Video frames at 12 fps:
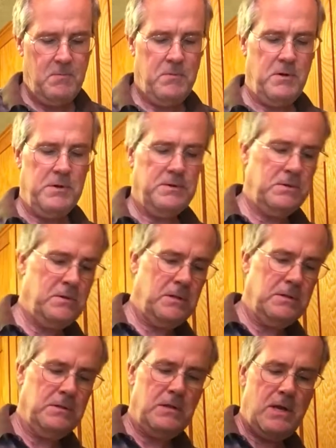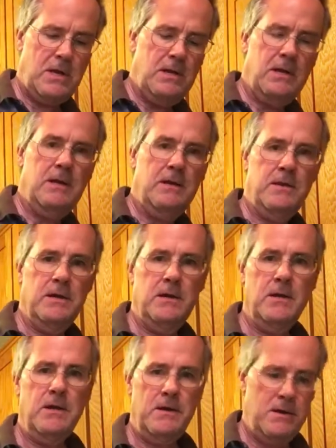Pull the strings tight and then